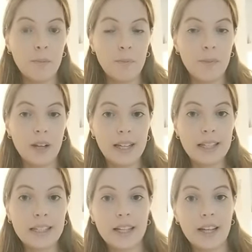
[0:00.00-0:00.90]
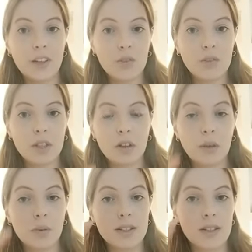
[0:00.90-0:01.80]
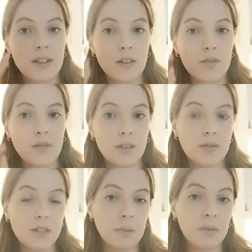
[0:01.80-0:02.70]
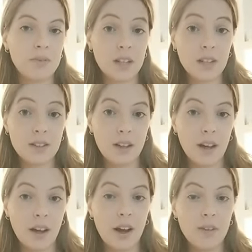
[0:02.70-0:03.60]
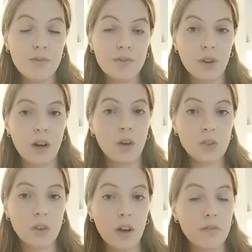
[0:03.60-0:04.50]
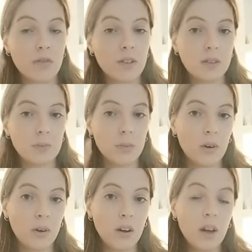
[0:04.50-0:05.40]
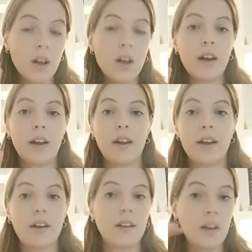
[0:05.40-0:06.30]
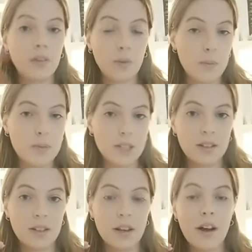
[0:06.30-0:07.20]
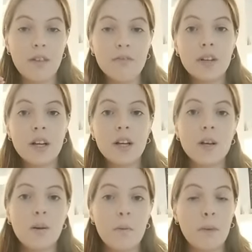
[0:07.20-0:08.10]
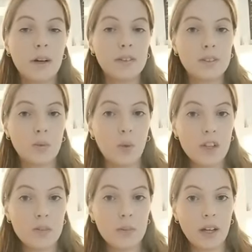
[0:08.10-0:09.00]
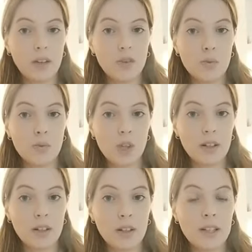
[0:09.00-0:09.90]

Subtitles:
link, and over there you will see different type of sites that I have. So I also have a written blog and other websites that I have, but the Why Jamaica YouTube channel